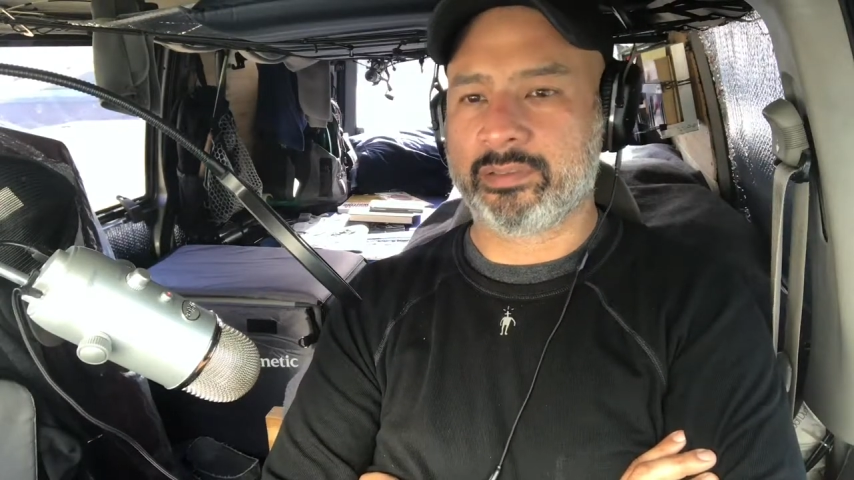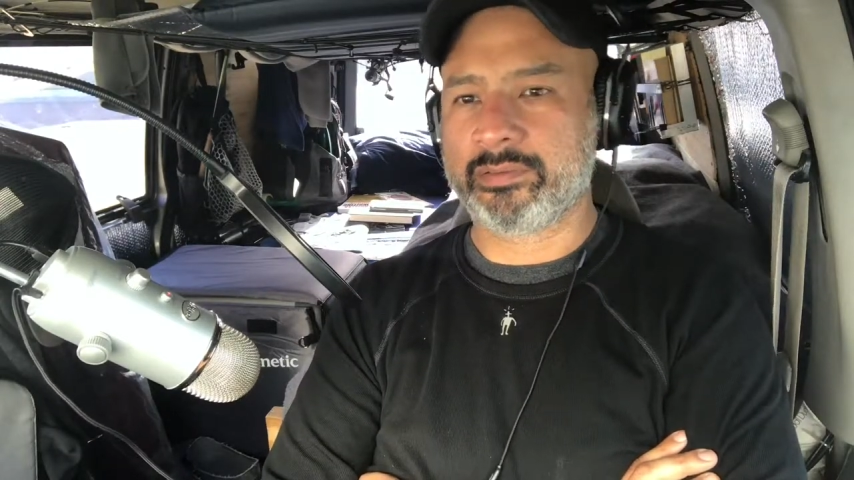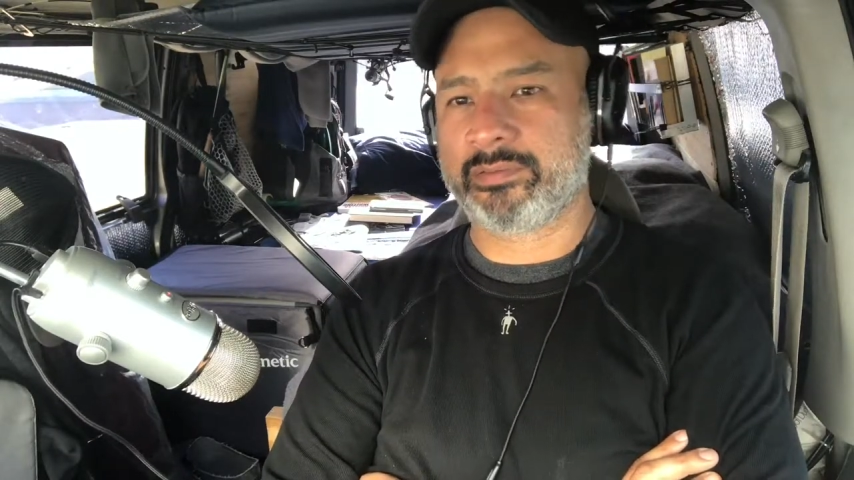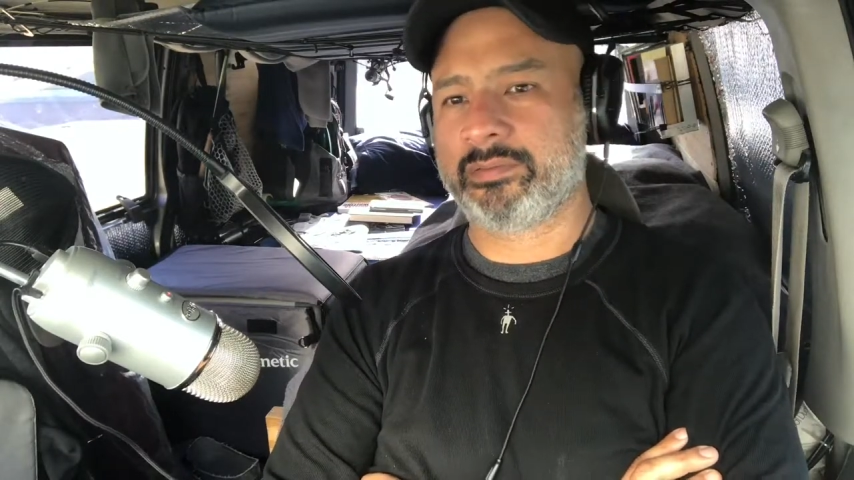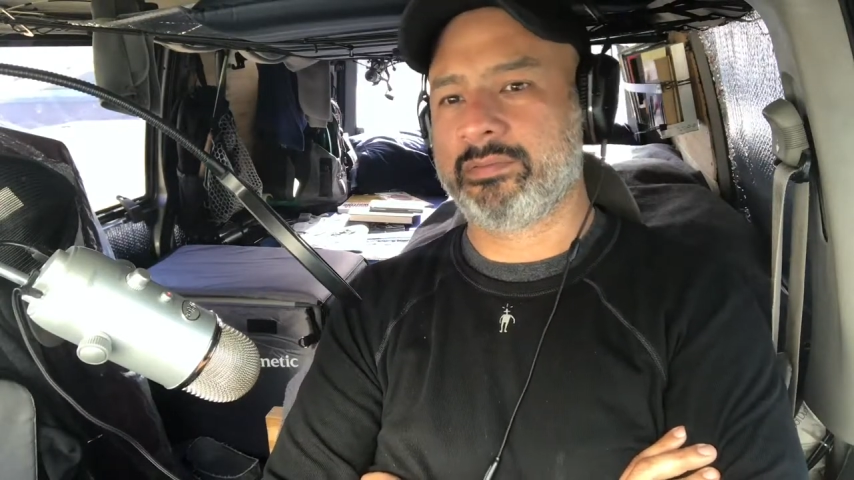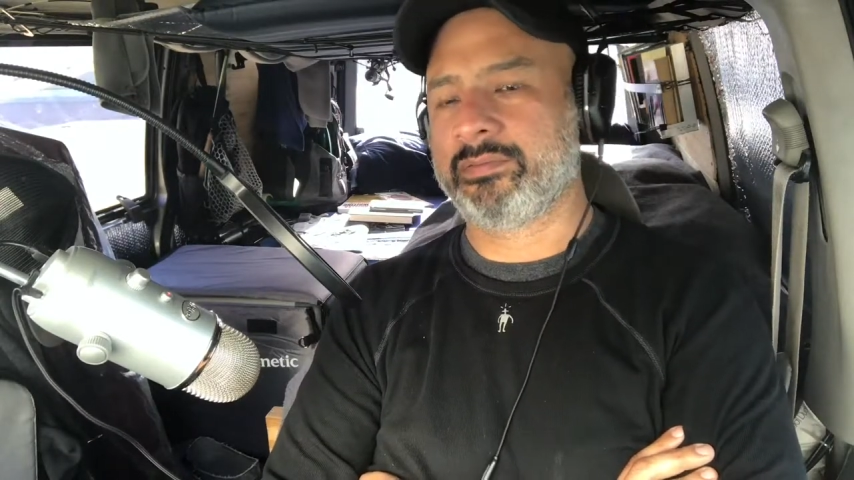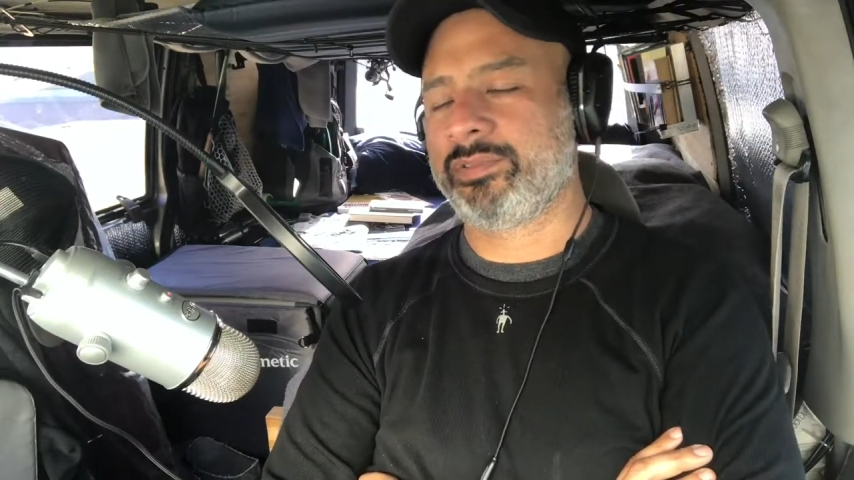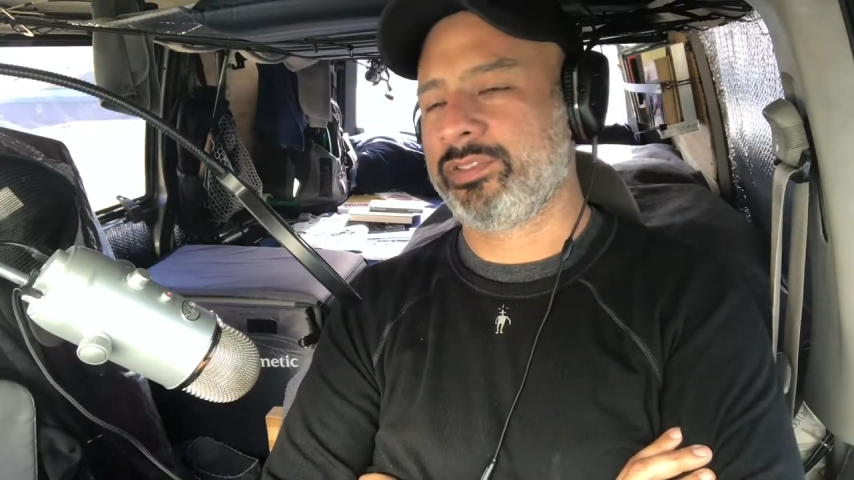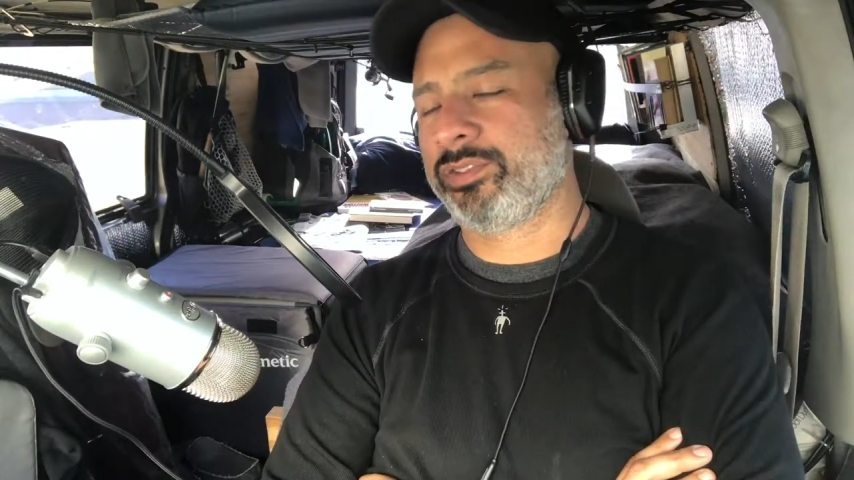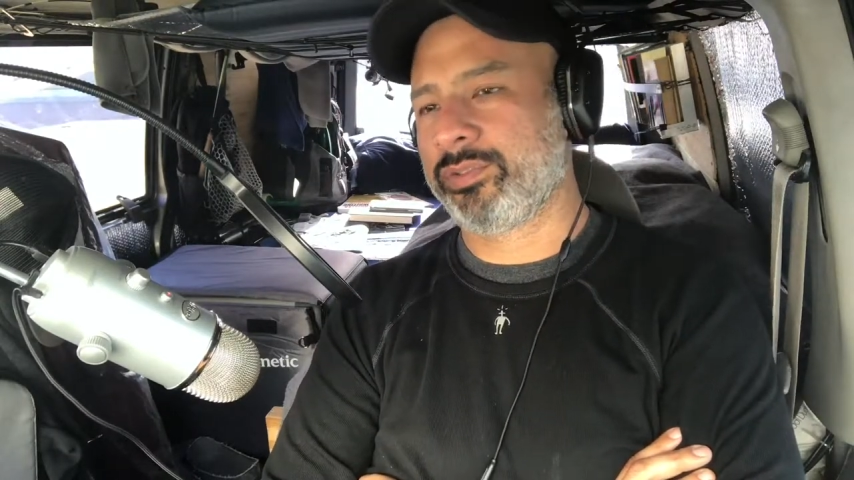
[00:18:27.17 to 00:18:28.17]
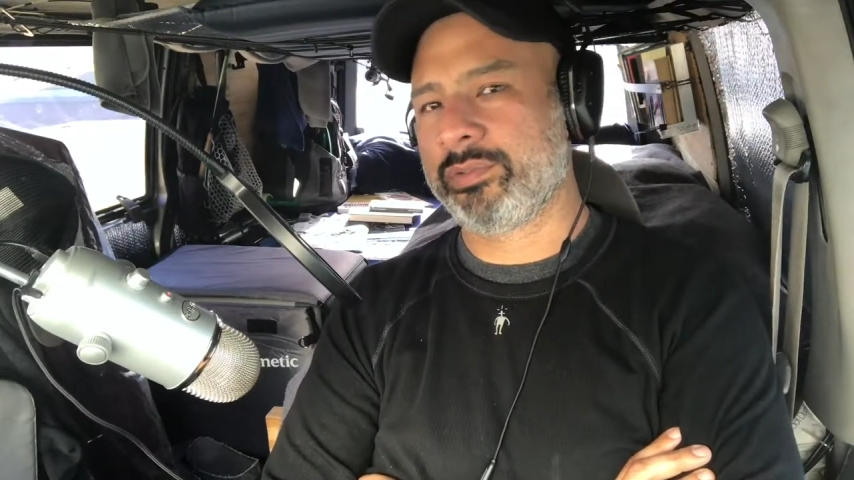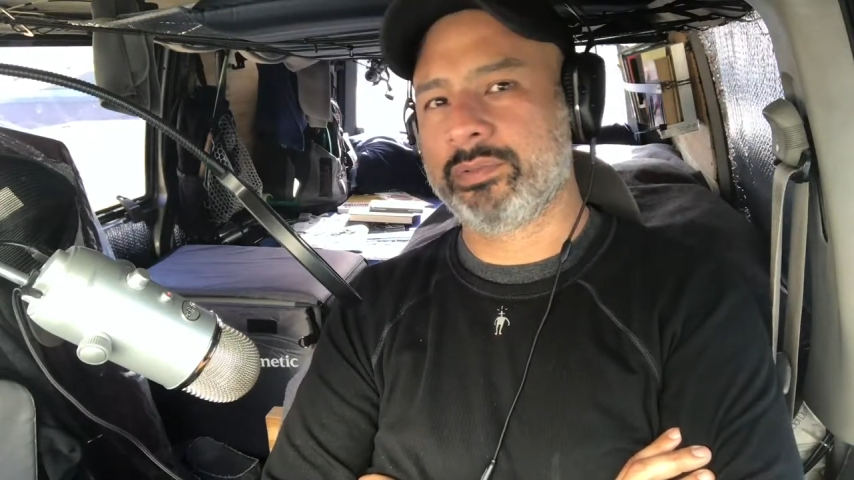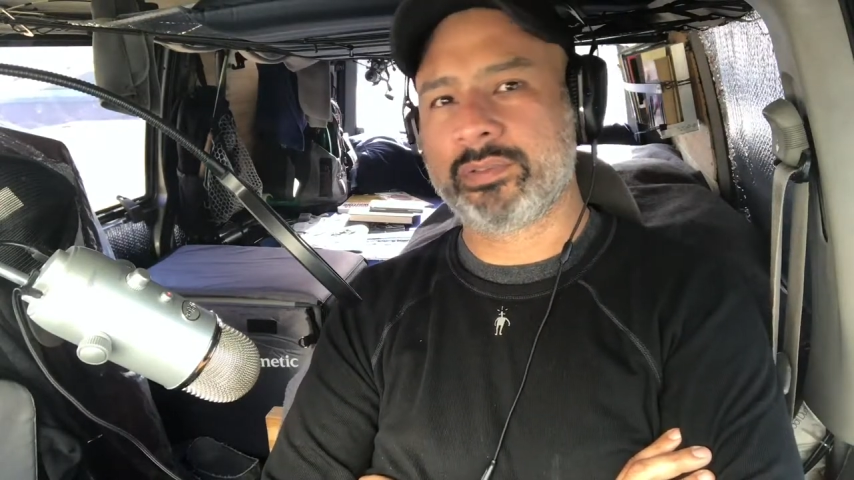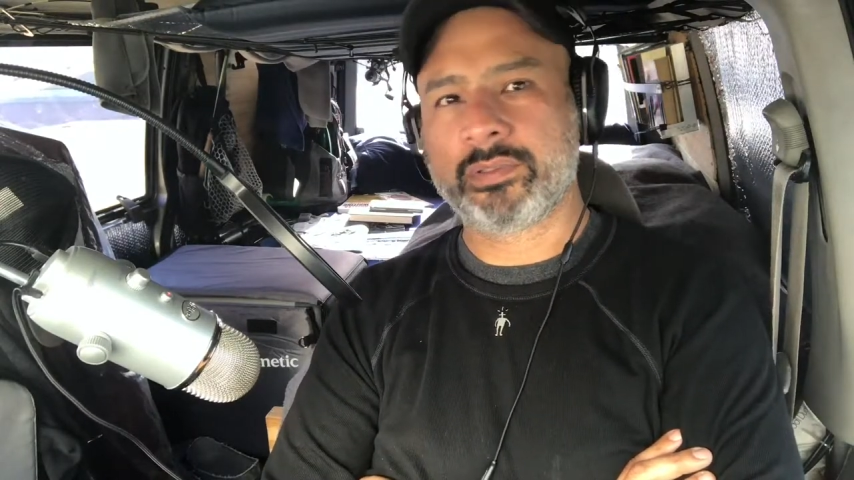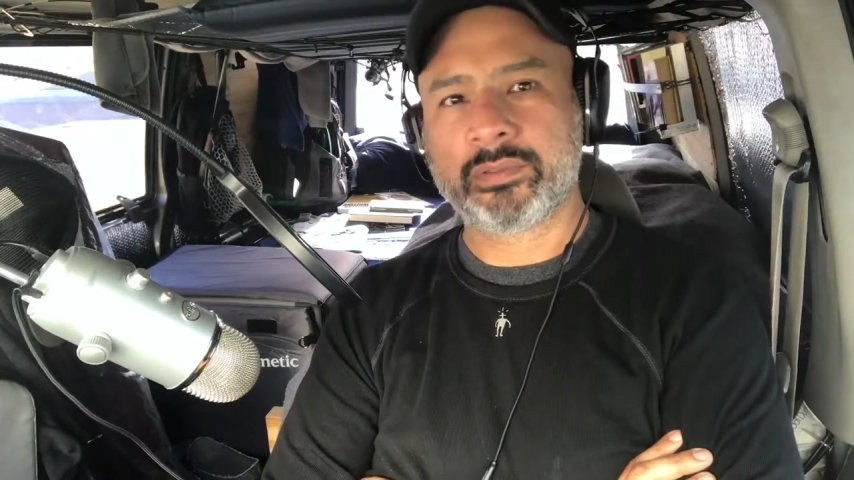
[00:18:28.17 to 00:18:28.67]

oh, shoot